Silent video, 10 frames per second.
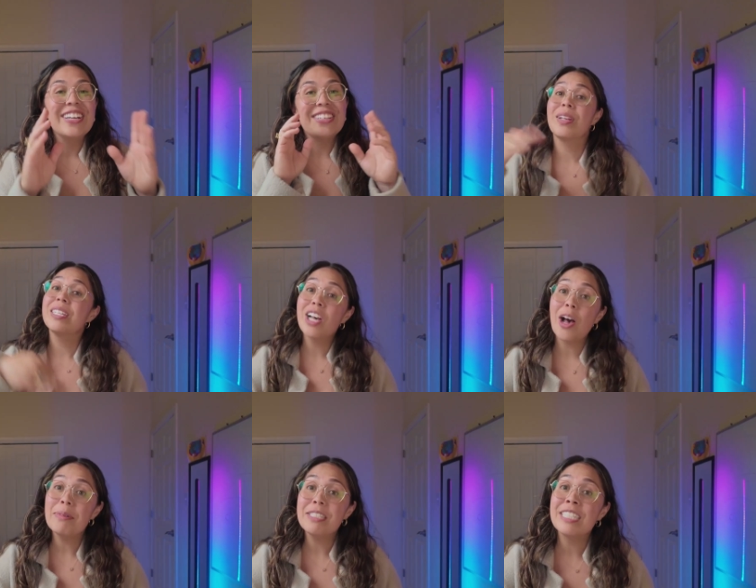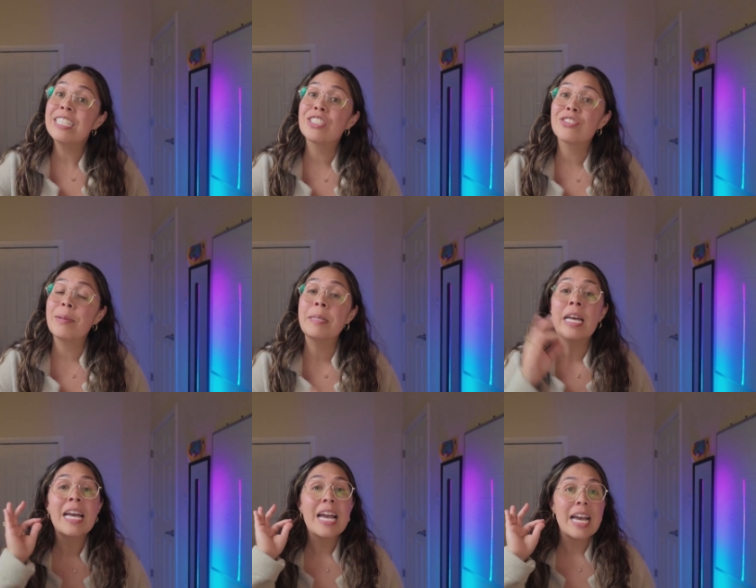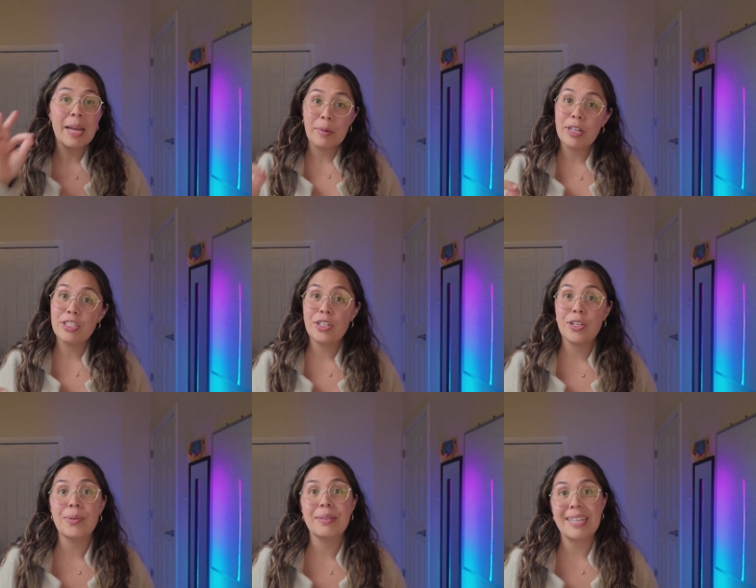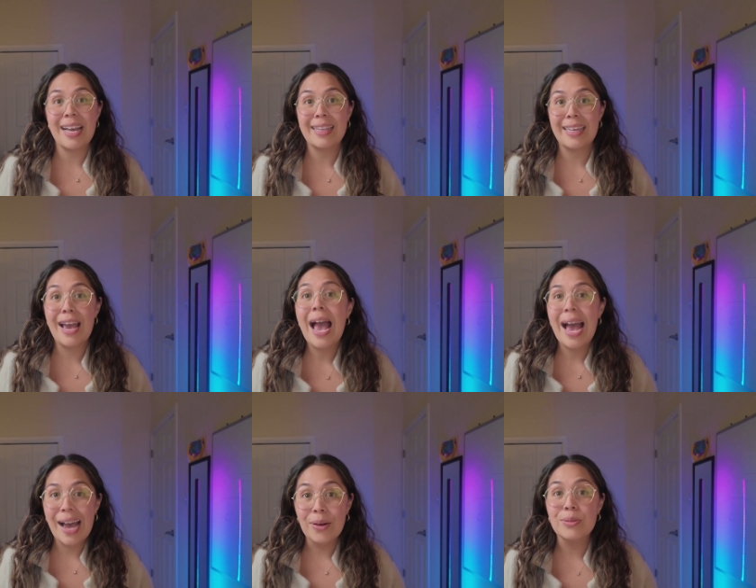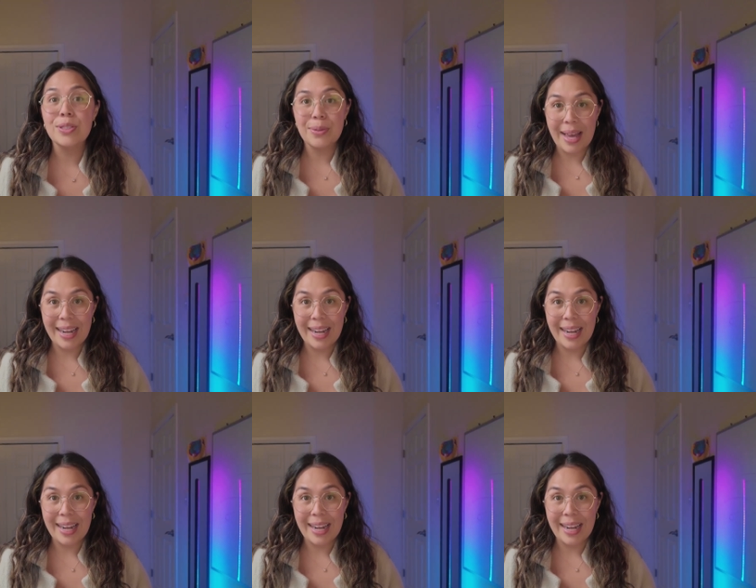So let's hop into Descript, and I'm going to show you exactly how to